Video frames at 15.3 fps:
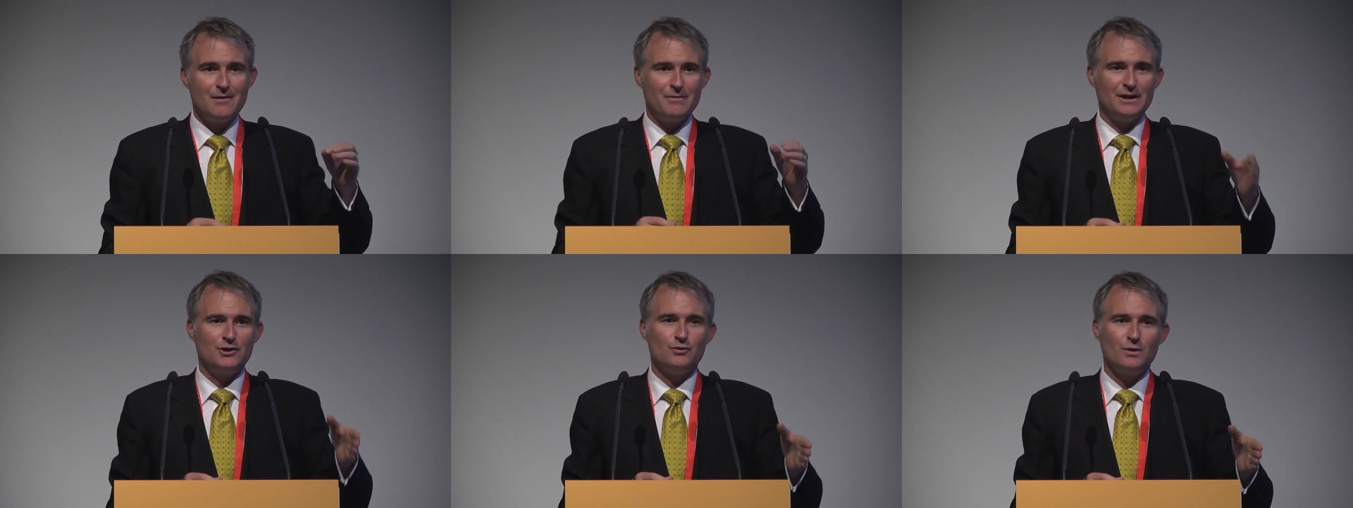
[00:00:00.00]

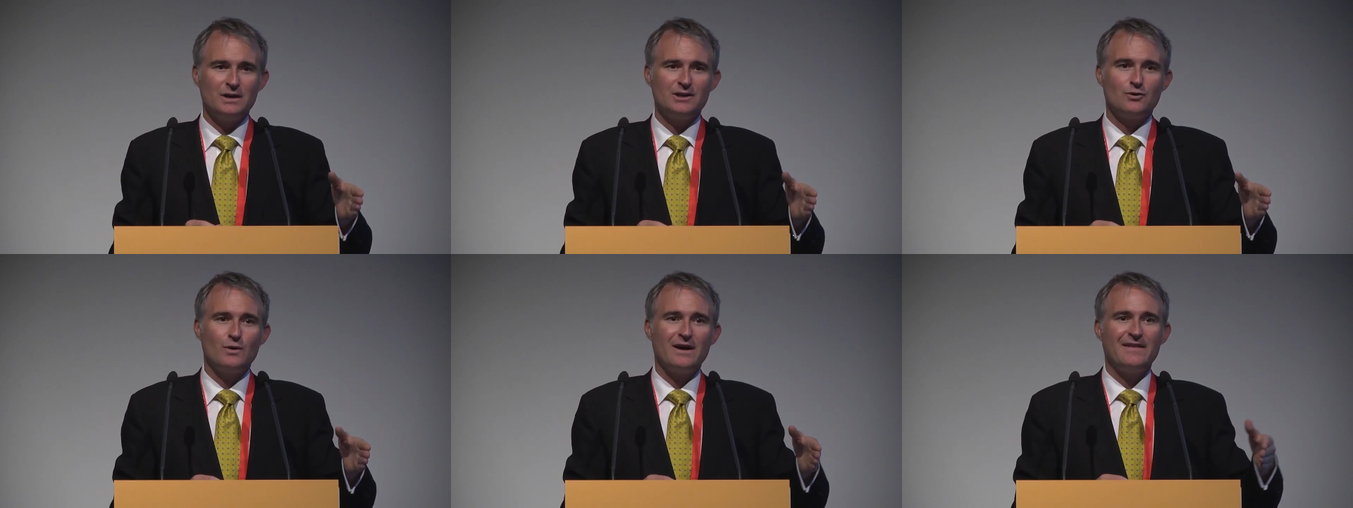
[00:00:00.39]
But you
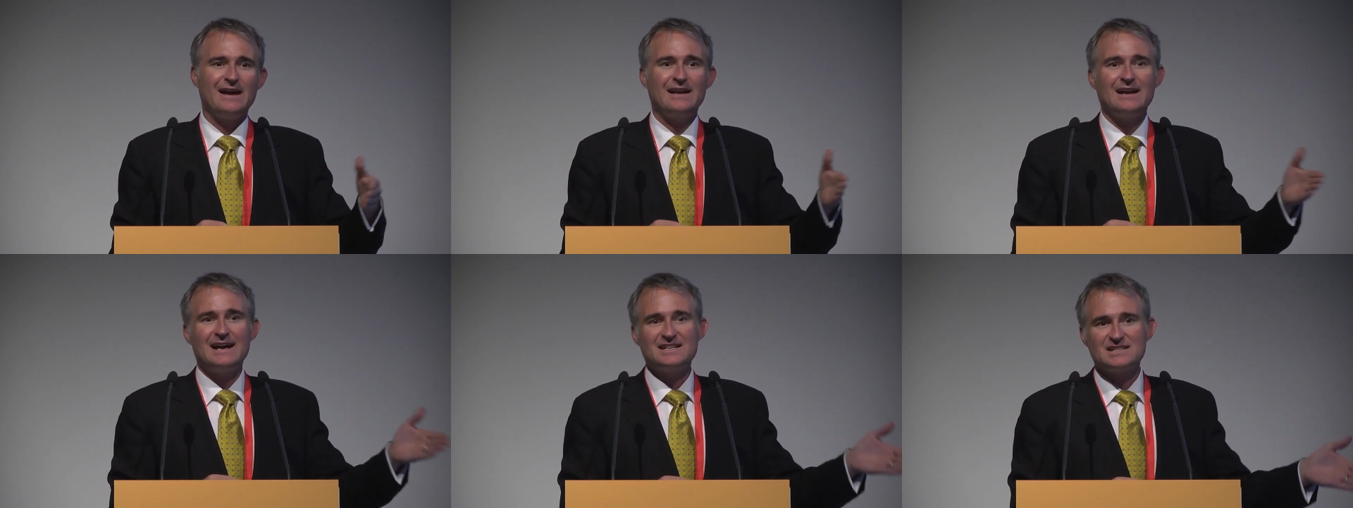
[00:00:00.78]
wonder why
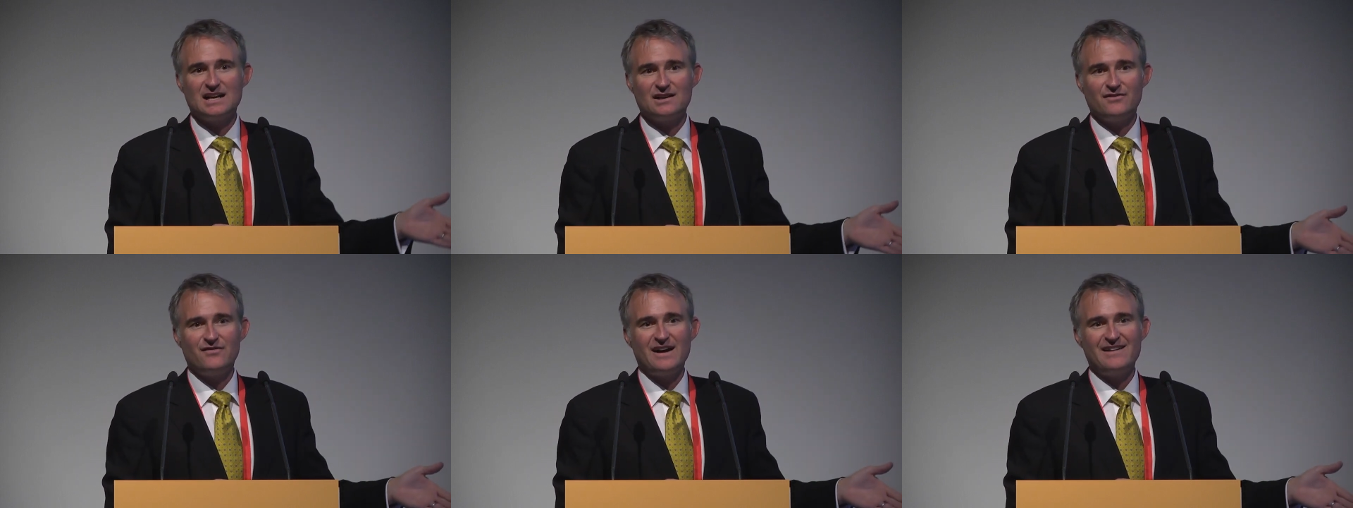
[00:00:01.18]
that eye's
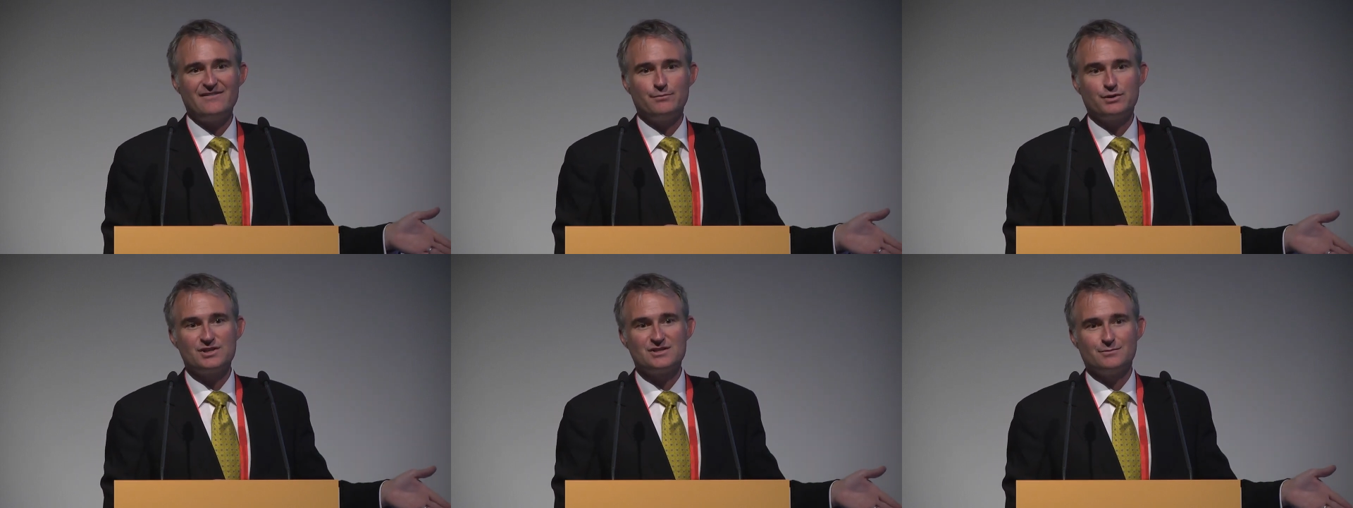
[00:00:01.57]
got a
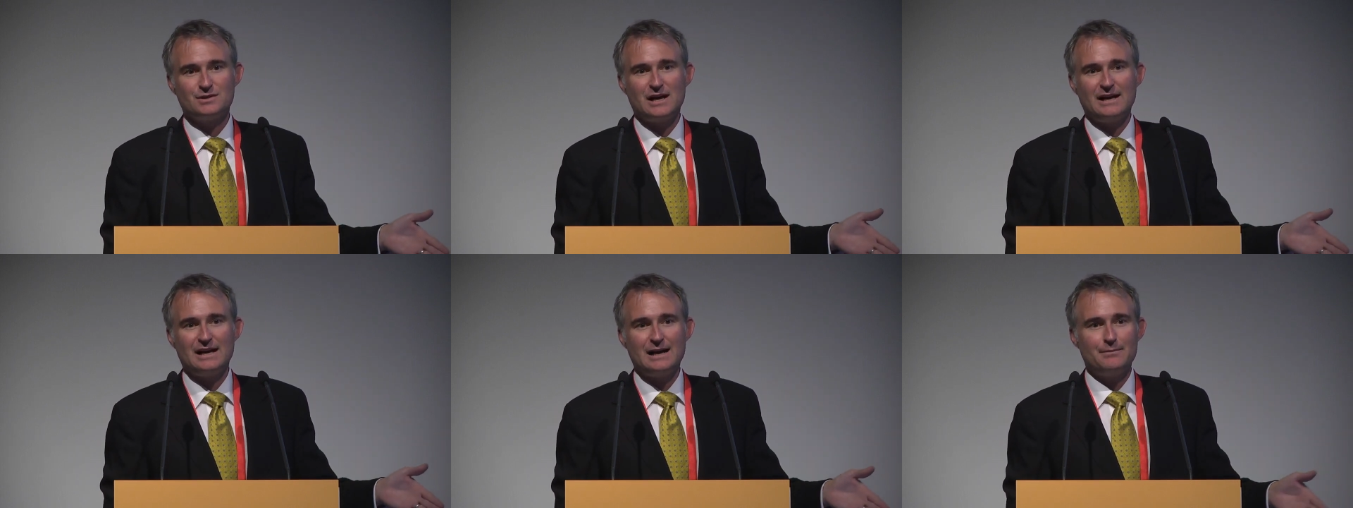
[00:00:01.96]
5 prism
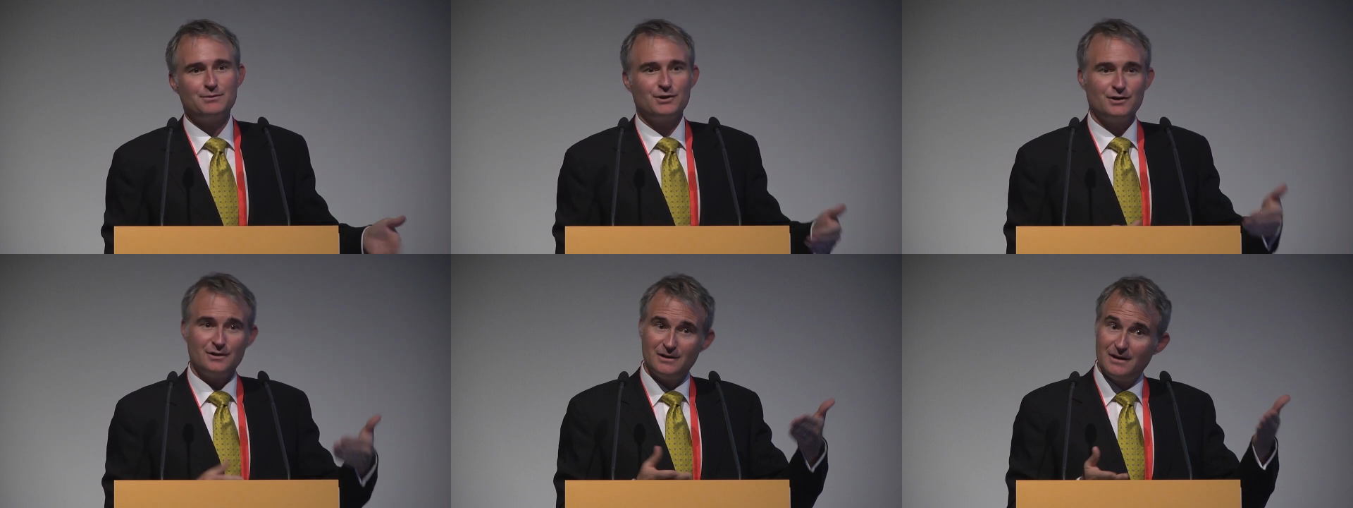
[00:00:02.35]

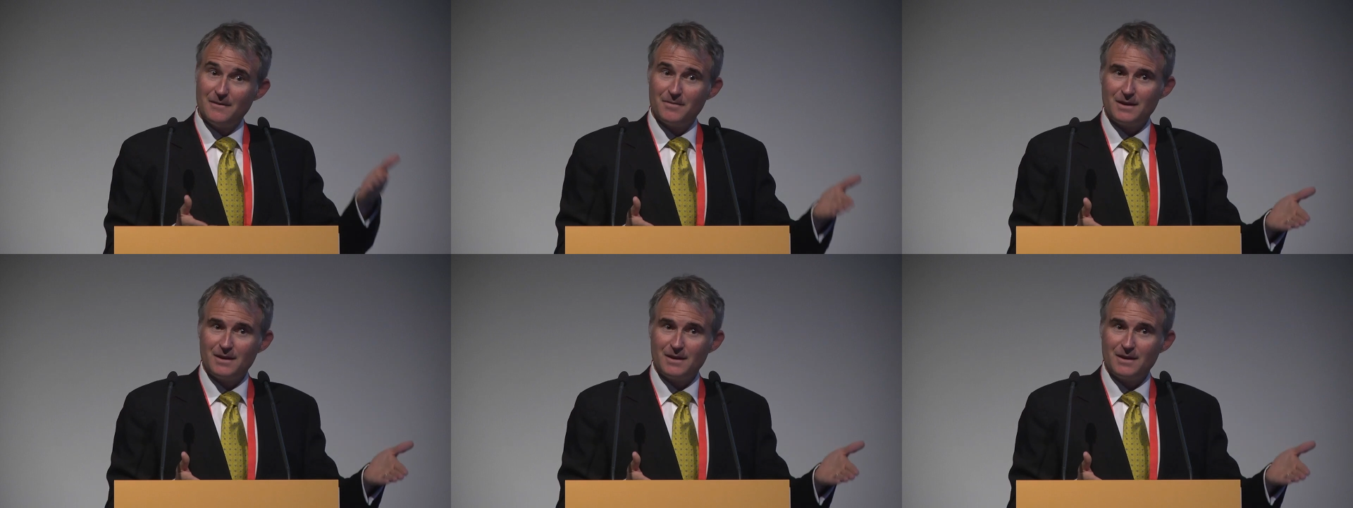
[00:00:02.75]
diopter